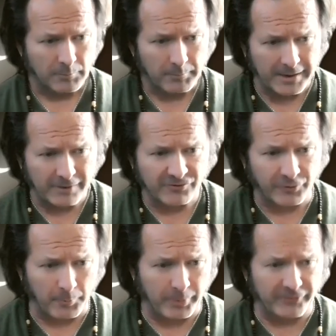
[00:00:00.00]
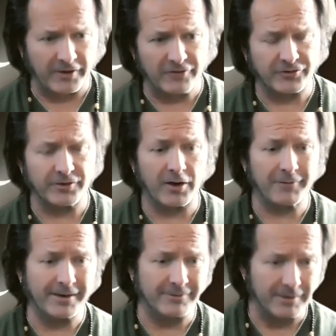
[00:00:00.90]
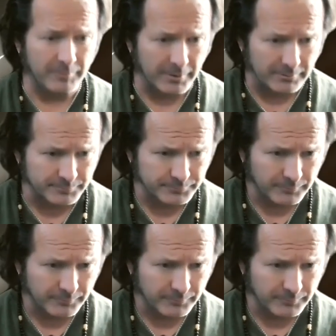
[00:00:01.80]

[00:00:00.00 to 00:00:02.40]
means the possession of a demon.